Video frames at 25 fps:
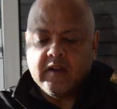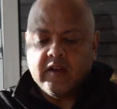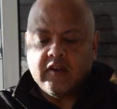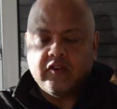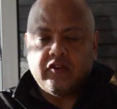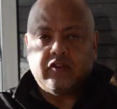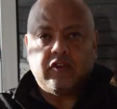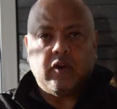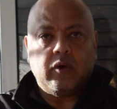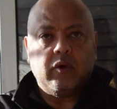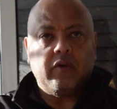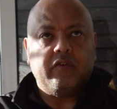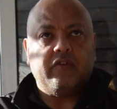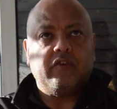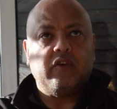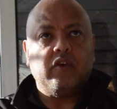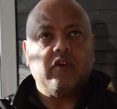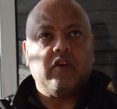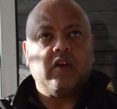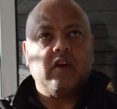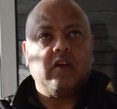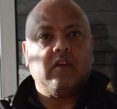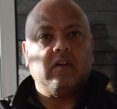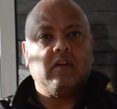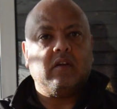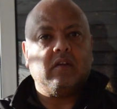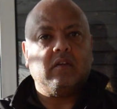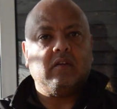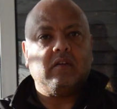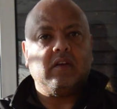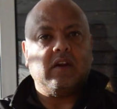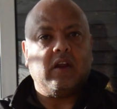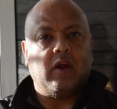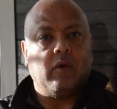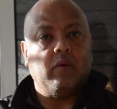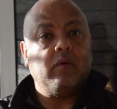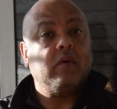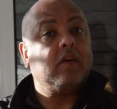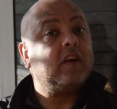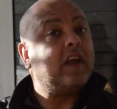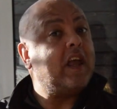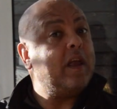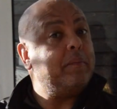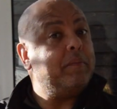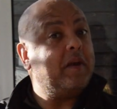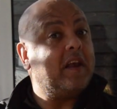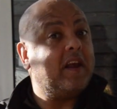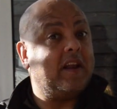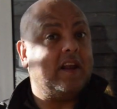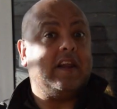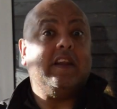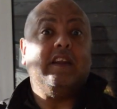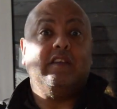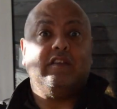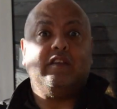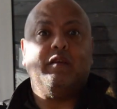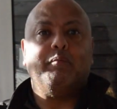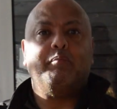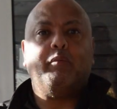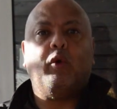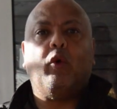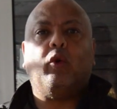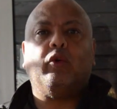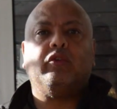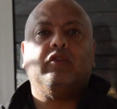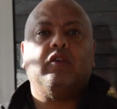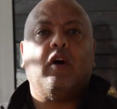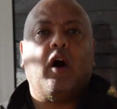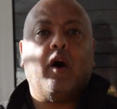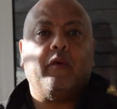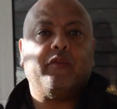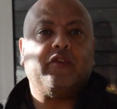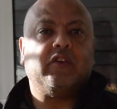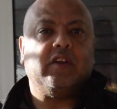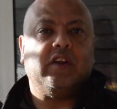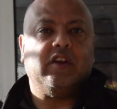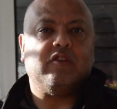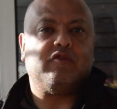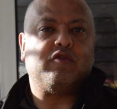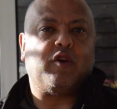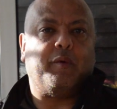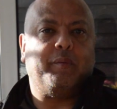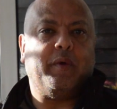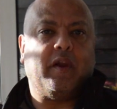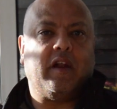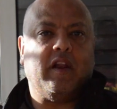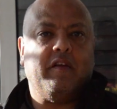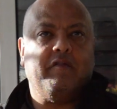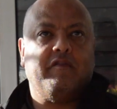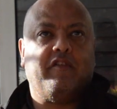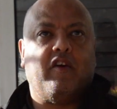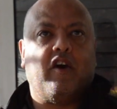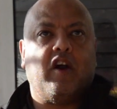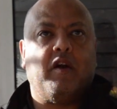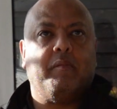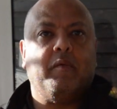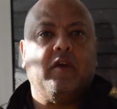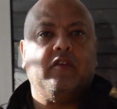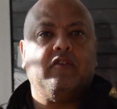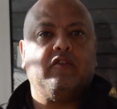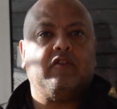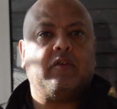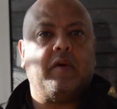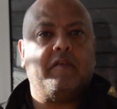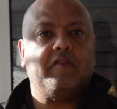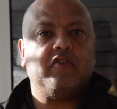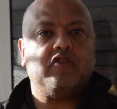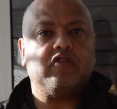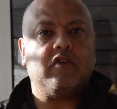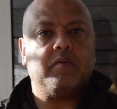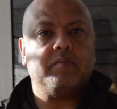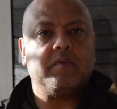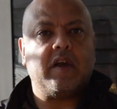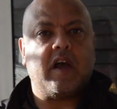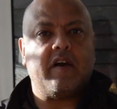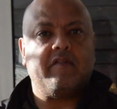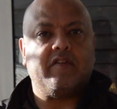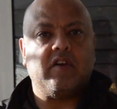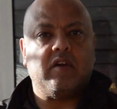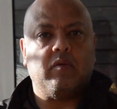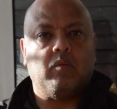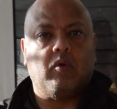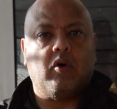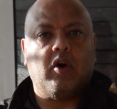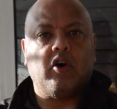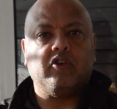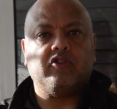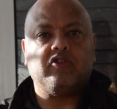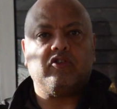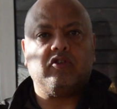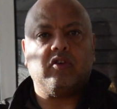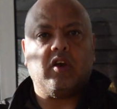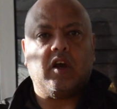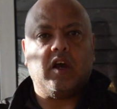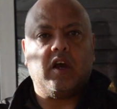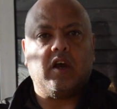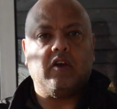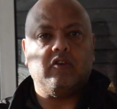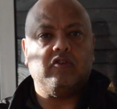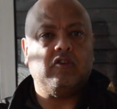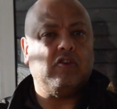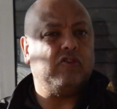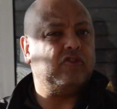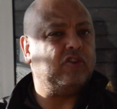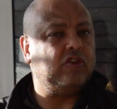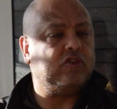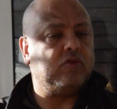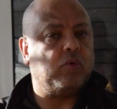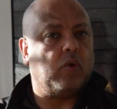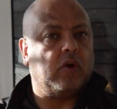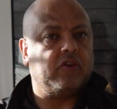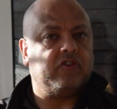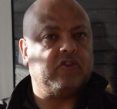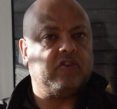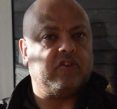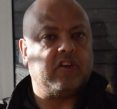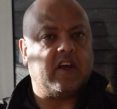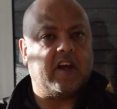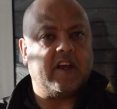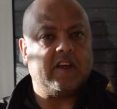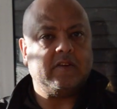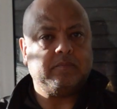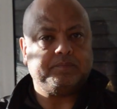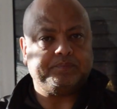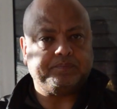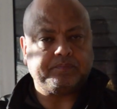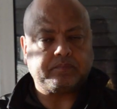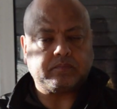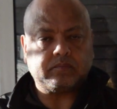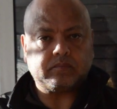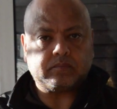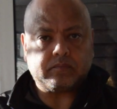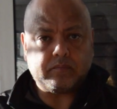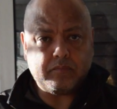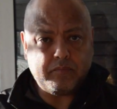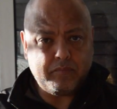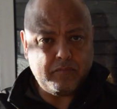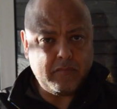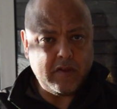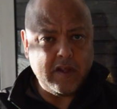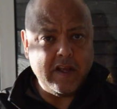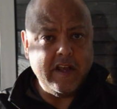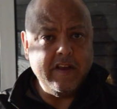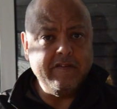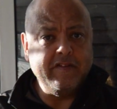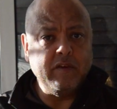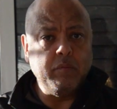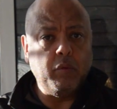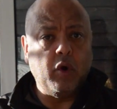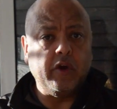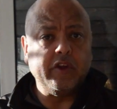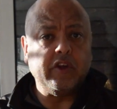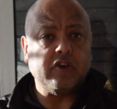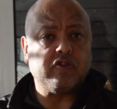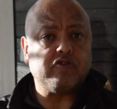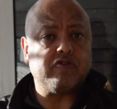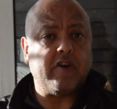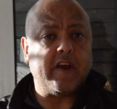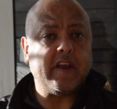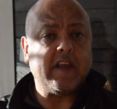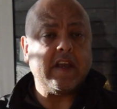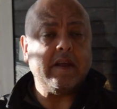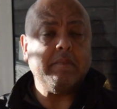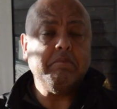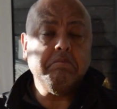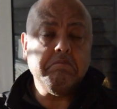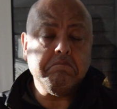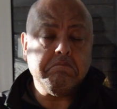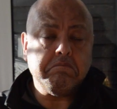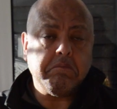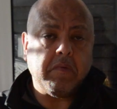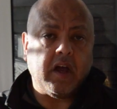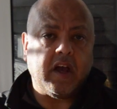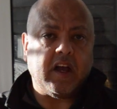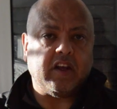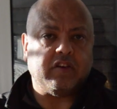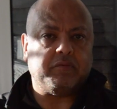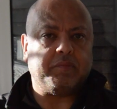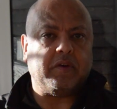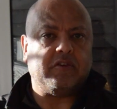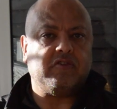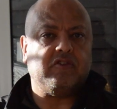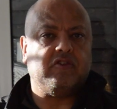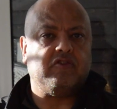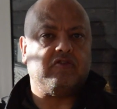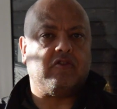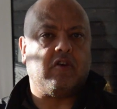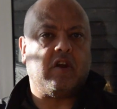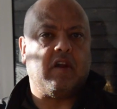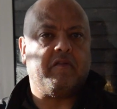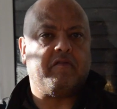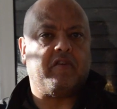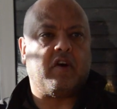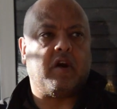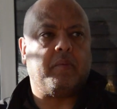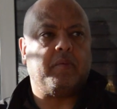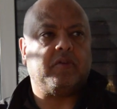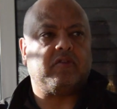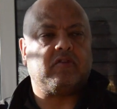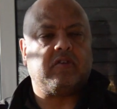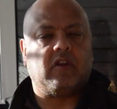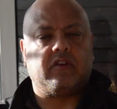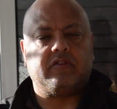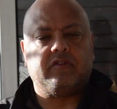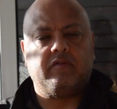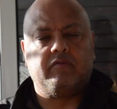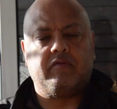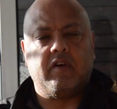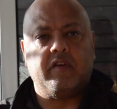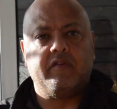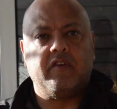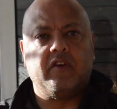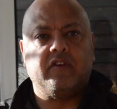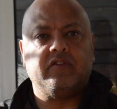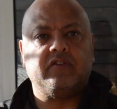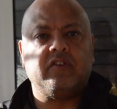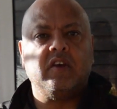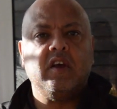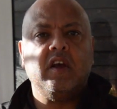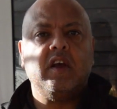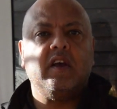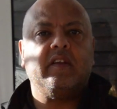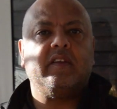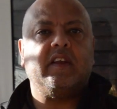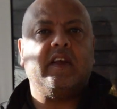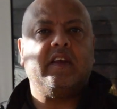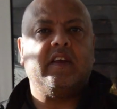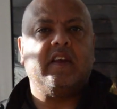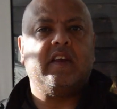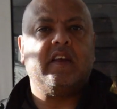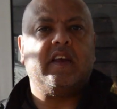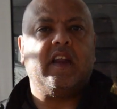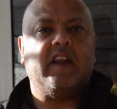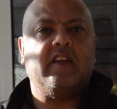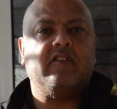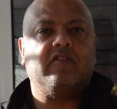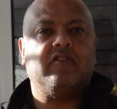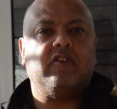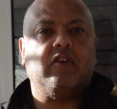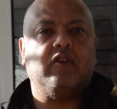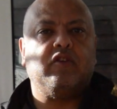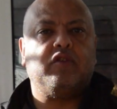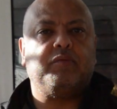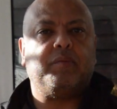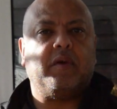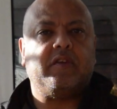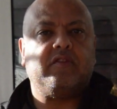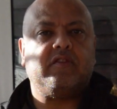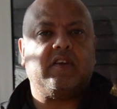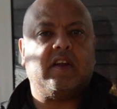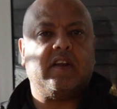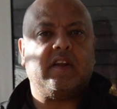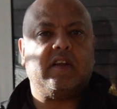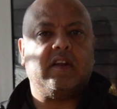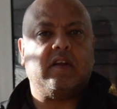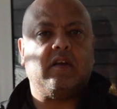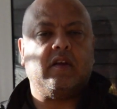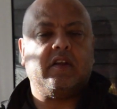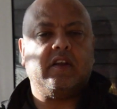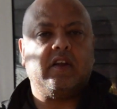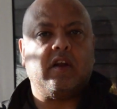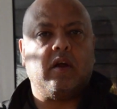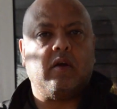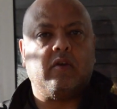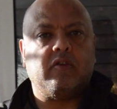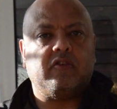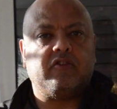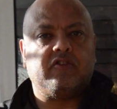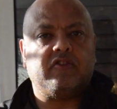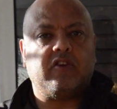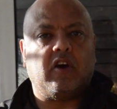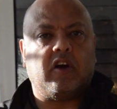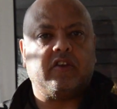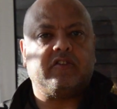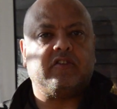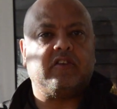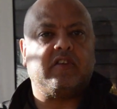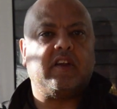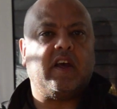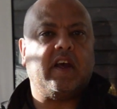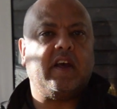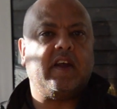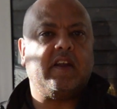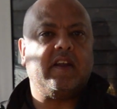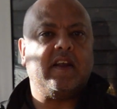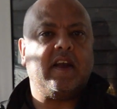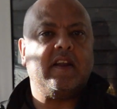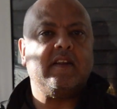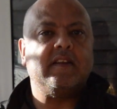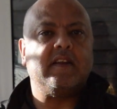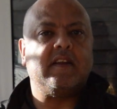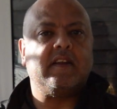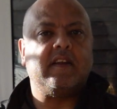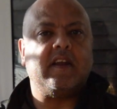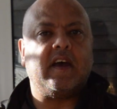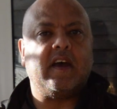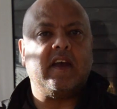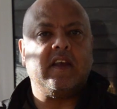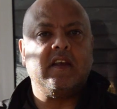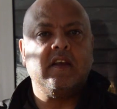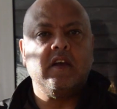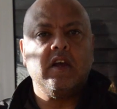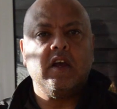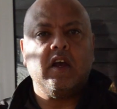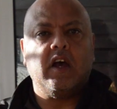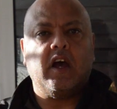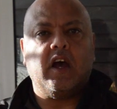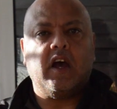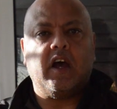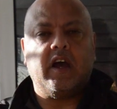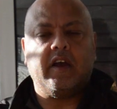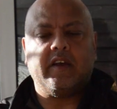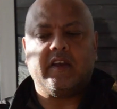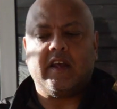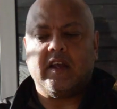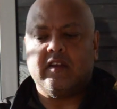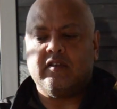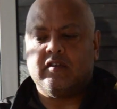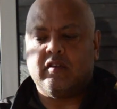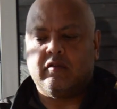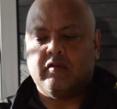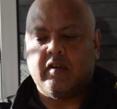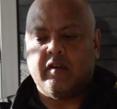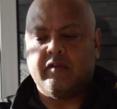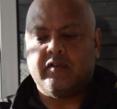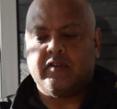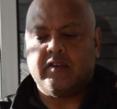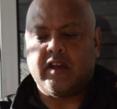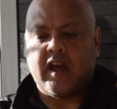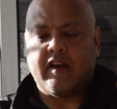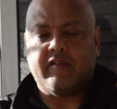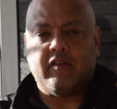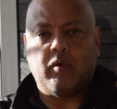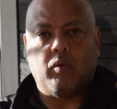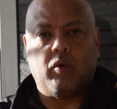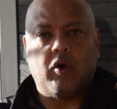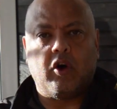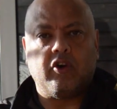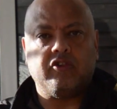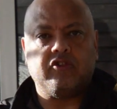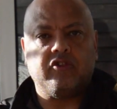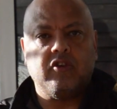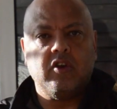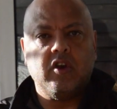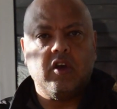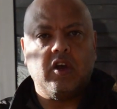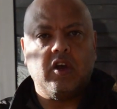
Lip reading: So if you can, keeping clean is important, obviously in a tropical environment. So every time you're having a wash, usually twice a day, even while you're trekking, especially in jungle environments, lots of rivers that you can get into, especially at the, at the start of the day, at the end of the day, get into the rivers and have a wash